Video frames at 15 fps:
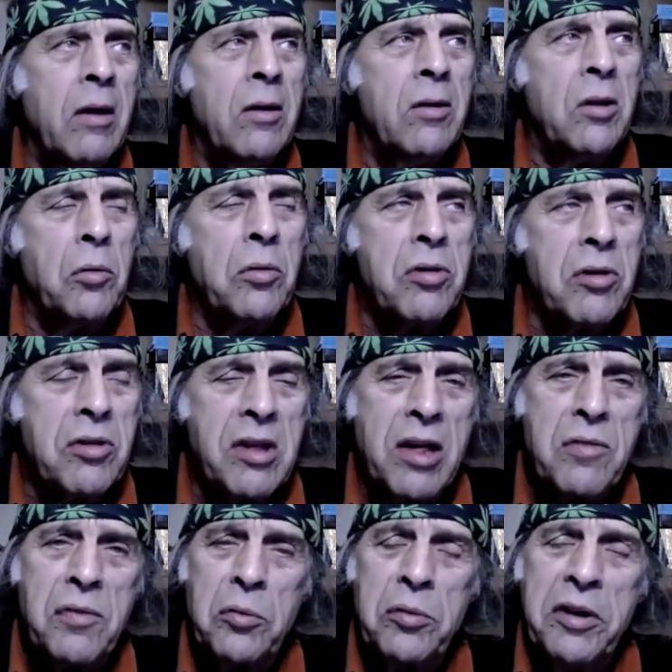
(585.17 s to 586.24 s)
there were
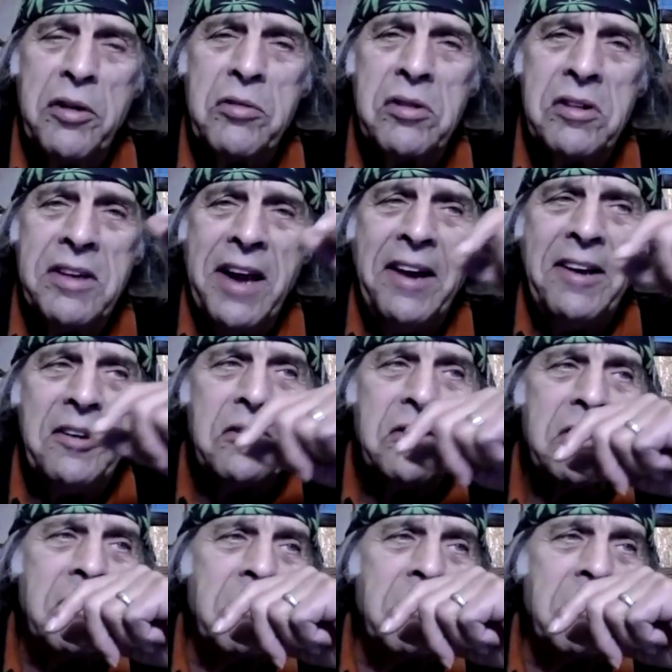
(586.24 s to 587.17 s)
successful readers in the 80s,